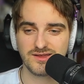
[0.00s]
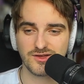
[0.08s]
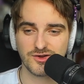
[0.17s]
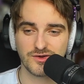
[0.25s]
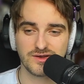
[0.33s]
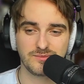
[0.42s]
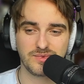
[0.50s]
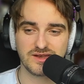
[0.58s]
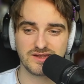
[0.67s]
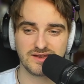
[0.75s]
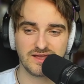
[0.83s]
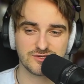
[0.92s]
Her
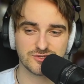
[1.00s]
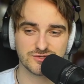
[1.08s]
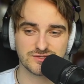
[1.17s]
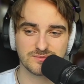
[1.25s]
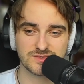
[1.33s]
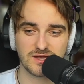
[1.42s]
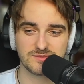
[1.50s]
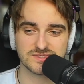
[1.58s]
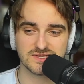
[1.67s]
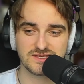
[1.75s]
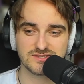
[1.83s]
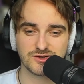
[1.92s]
independent nature sometimes
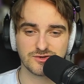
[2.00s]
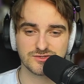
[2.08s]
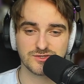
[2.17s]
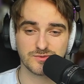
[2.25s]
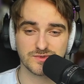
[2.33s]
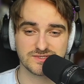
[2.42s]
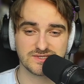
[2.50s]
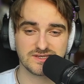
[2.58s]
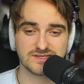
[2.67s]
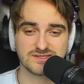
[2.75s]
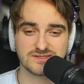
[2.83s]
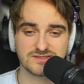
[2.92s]
leads her to
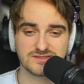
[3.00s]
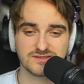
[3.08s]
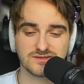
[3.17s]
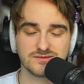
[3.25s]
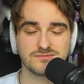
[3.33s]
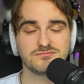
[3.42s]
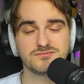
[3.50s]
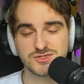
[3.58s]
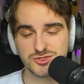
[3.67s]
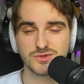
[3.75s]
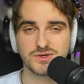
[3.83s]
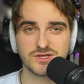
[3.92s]
resist
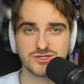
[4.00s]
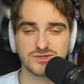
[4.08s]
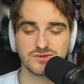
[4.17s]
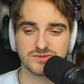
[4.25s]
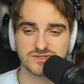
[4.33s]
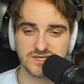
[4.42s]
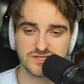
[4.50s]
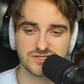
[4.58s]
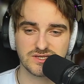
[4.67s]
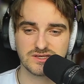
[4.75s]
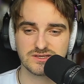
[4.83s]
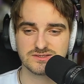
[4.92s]
traditional
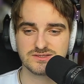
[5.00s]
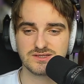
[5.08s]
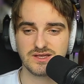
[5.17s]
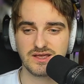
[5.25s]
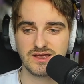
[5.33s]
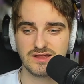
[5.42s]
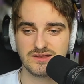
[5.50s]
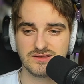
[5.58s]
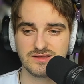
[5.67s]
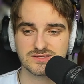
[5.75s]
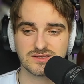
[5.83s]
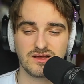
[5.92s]
teachings,
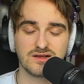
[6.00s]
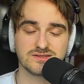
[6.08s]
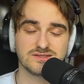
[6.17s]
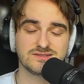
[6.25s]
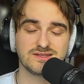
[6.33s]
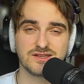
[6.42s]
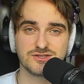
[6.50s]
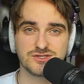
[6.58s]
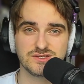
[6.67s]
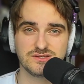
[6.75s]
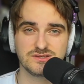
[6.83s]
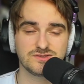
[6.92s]
and this causes
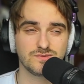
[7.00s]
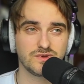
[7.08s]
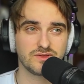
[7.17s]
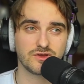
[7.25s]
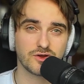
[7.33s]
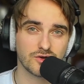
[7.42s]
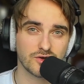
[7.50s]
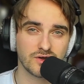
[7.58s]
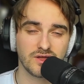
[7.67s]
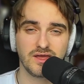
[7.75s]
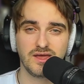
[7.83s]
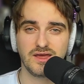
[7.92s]
tensions with her
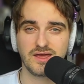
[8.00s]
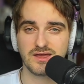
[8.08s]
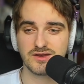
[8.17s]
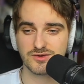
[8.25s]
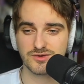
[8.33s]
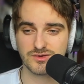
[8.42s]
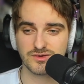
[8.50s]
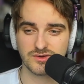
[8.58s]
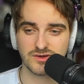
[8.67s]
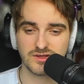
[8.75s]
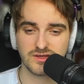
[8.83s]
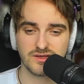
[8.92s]
and
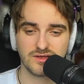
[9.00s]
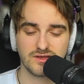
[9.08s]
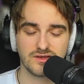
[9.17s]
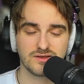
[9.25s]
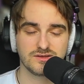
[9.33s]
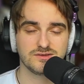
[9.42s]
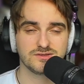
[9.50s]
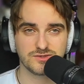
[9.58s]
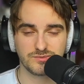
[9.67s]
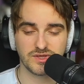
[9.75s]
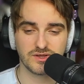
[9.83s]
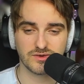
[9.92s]
her
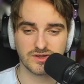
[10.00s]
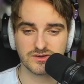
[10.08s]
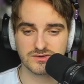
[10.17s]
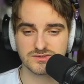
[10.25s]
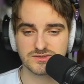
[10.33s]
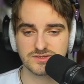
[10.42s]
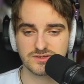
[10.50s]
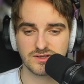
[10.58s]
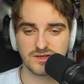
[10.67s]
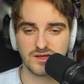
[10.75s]
superiors.